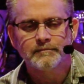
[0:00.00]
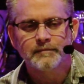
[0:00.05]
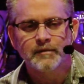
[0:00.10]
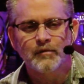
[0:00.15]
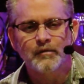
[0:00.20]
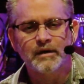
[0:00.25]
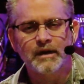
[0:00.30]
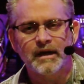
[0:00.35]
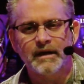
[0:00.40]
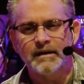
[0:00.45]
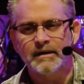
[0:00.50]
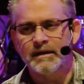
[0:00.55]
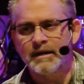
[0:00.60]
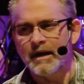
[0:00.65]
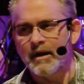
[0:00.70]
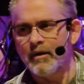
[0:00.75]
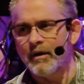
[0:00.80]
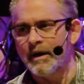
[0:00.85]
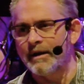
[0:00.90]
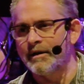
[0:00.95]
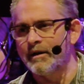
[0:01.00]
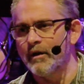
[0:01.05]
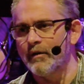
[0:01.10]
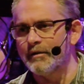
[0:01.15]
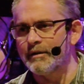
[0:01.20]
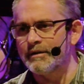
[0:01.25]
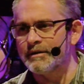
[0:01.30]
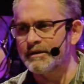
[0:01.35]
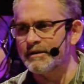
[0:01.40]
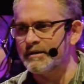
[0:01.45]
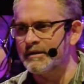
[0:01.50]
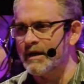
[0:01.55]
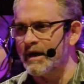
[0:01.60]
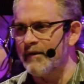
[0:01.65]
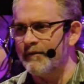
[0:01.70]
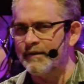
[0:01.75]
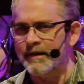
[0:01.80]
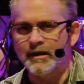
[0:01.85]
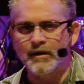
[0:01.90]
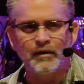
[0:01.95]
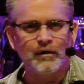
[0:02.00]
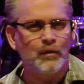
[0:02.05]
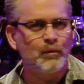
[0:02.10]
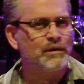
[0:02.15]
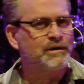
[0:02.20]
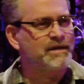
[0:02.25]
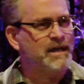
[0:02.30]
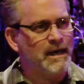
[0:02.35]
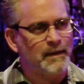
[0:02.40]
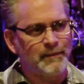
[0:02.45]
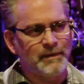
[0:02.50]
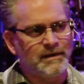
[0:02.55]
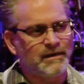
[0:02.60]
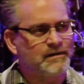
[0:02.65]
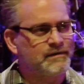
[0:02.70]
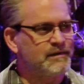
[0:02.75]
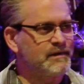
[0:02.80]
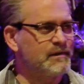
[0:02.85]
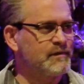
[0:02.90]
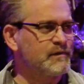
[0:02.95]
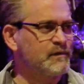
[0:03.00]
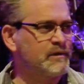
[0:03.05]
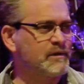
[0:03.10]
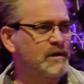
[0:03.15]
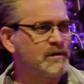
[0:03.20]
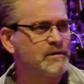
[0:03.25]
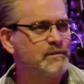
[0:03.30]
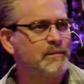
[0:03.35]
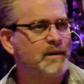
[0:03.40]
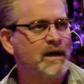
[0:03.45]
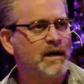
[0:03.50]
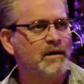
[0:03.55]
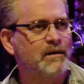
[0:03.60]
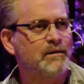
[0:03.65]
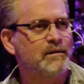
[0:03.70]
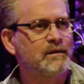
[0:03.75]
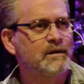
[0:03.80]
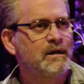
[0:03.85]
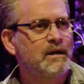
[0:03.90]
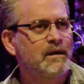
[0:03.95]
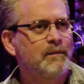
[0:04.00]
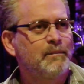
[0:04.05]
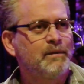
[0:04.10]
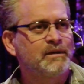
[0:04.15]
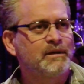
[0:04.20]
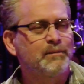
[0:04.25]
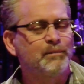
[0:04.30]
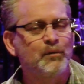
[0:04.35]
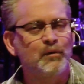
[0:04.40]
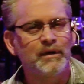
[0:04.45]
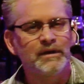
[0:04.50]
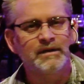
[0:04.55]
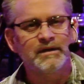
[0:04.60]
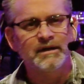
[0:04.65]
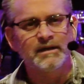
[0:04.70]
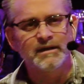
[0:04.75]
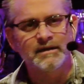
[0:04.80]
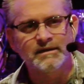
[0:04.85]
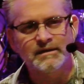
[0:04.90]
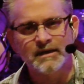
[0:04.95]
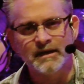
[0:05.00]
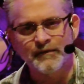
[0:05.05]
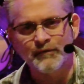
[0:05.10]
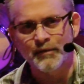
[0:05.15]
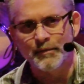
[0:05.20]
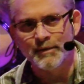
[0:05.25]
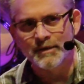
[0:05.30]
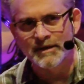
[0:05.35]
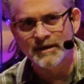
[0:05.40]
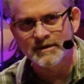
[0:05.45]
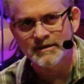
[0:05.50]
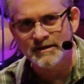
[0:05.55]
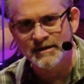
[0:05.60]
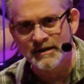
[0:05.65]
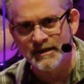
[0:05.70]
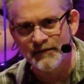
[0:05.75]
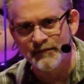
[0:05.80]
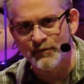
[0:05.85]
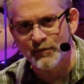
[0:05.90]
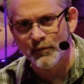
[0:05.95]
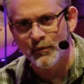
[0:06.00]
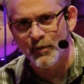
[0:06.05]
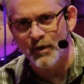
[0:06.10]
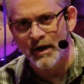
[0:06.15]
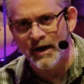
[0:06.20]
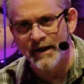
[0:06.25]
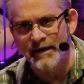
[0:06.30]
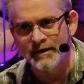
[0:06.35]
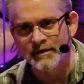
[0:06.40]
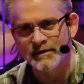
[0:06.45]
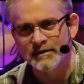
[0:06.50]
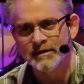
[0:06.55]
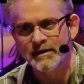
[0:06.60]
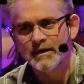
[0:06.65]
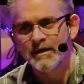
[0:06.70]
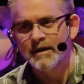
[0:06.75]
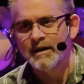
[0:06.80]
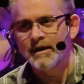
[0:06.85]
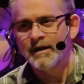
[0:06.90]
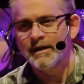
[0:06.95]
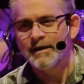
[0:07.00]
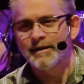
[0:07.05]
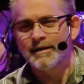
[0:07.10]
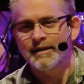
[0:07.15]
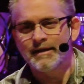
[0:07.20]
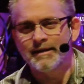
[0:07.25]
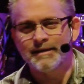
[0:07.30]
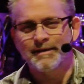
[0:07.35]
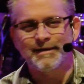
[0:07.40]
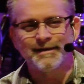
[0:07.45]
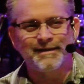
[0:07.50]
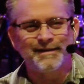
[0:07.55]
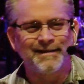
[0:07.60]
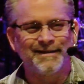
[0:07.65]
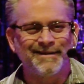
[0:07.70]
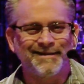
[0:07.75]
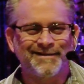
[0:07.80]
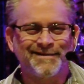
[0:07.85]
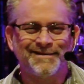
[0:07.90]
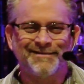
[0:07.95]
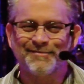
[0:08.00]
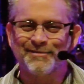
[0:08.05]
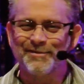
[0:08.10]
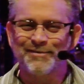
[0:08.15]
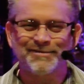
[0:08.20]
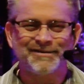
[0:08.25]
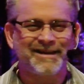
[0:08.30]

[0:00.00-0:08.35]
Okay, now I know this is tough. I don't know which Amy this is, so it doesn't matter. But the point is, if you've been listening for a while, this is one of those